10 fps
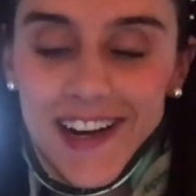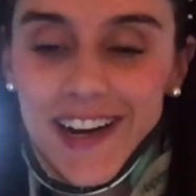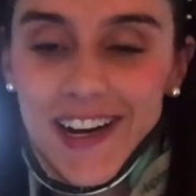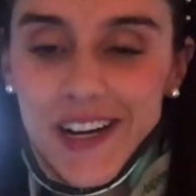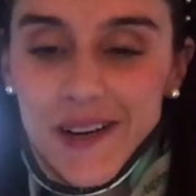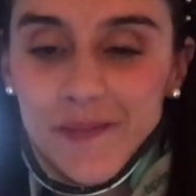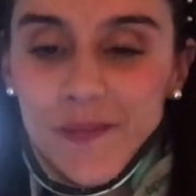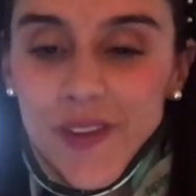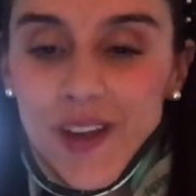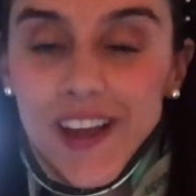
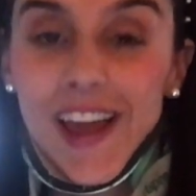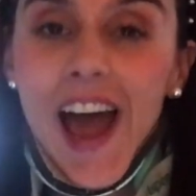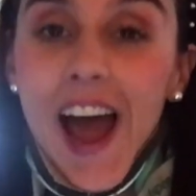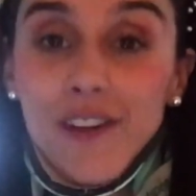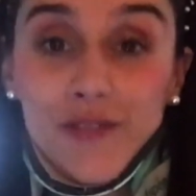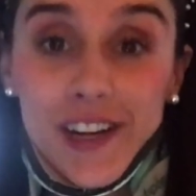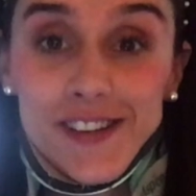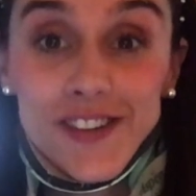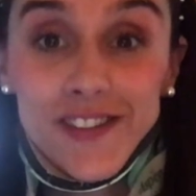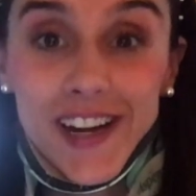at Find
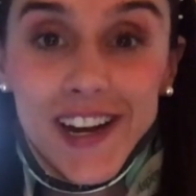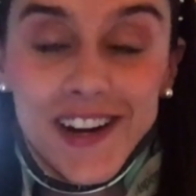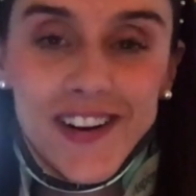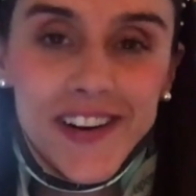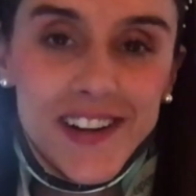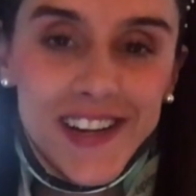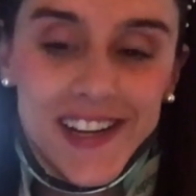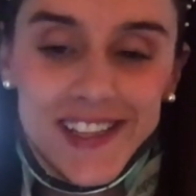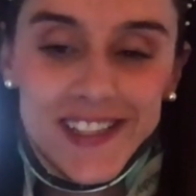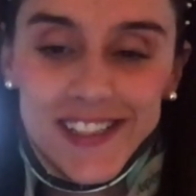Your Rare on
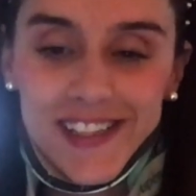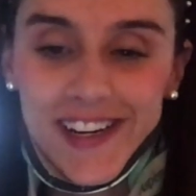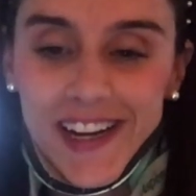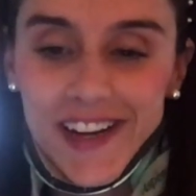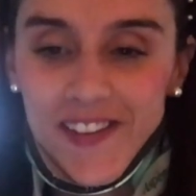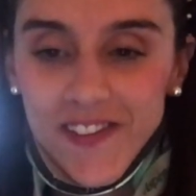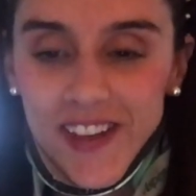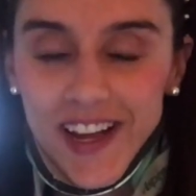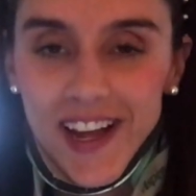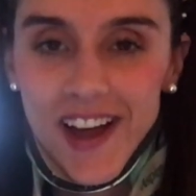Instagram.
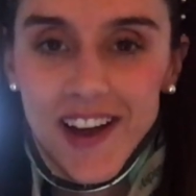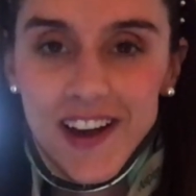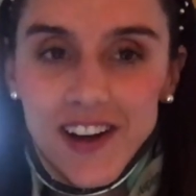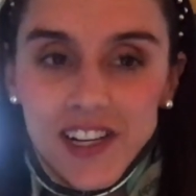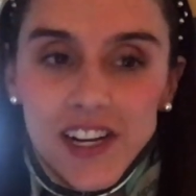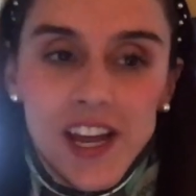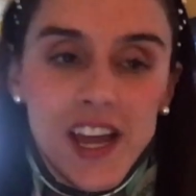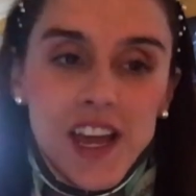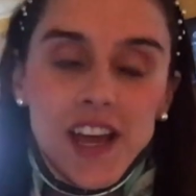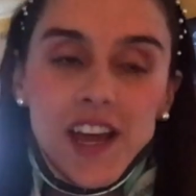They are
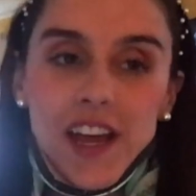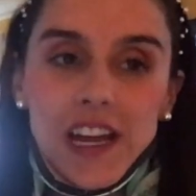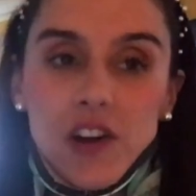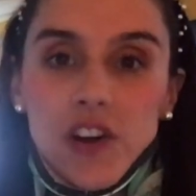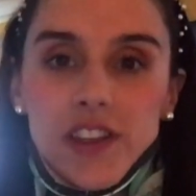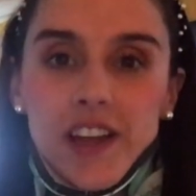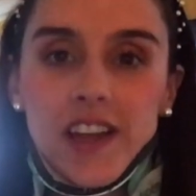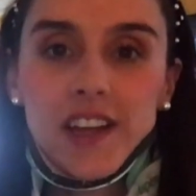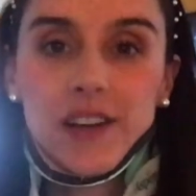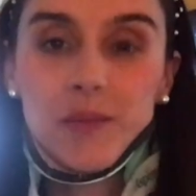an
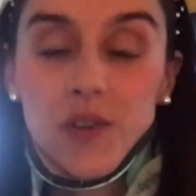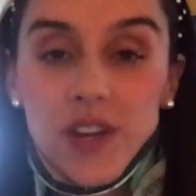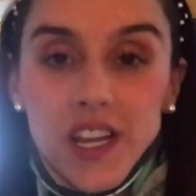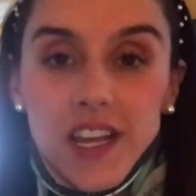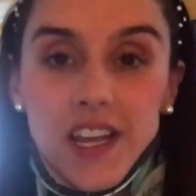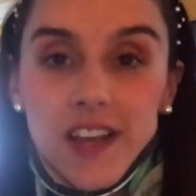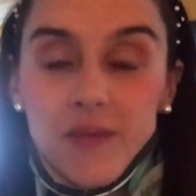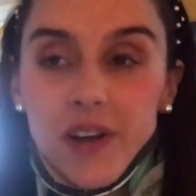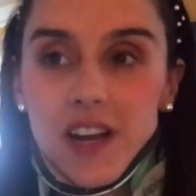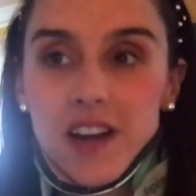online community
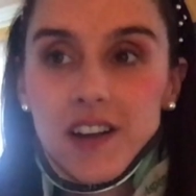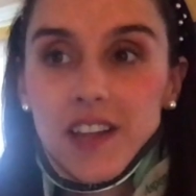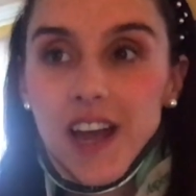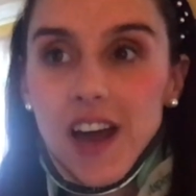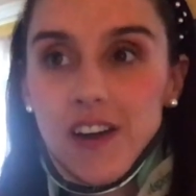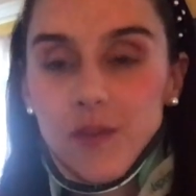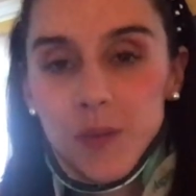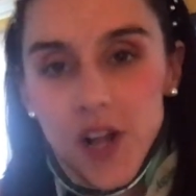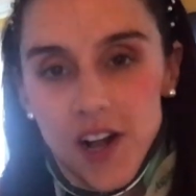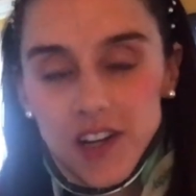where they have a
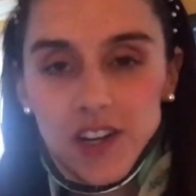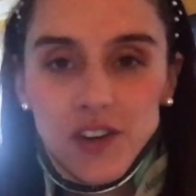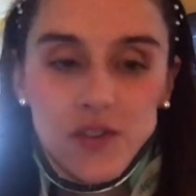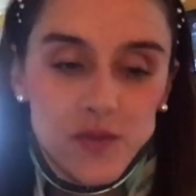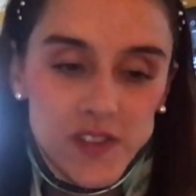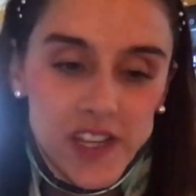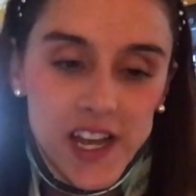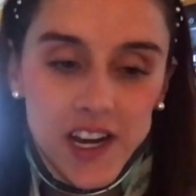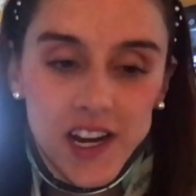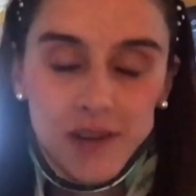blog and a
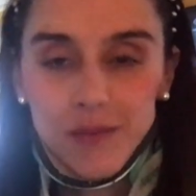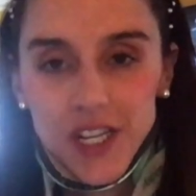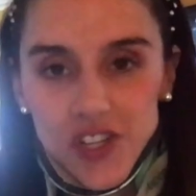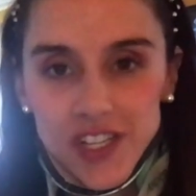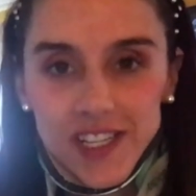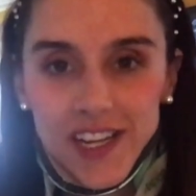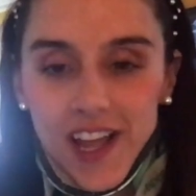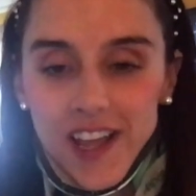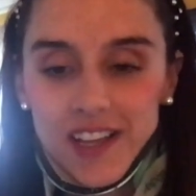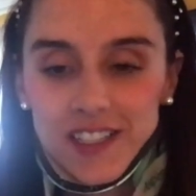newsletter,
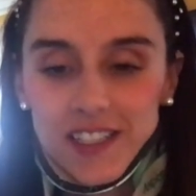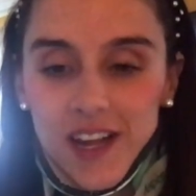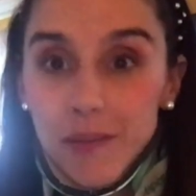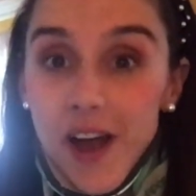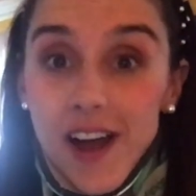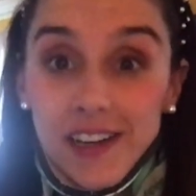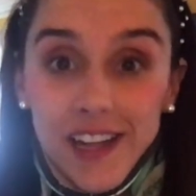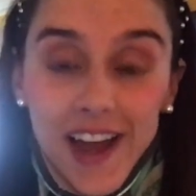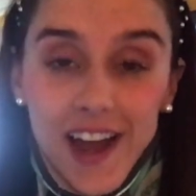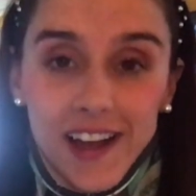merchandise, a
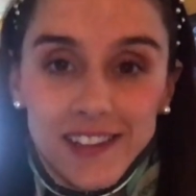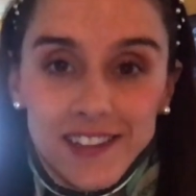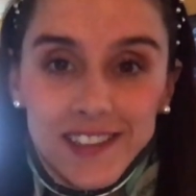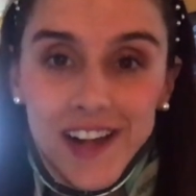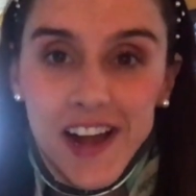podcast,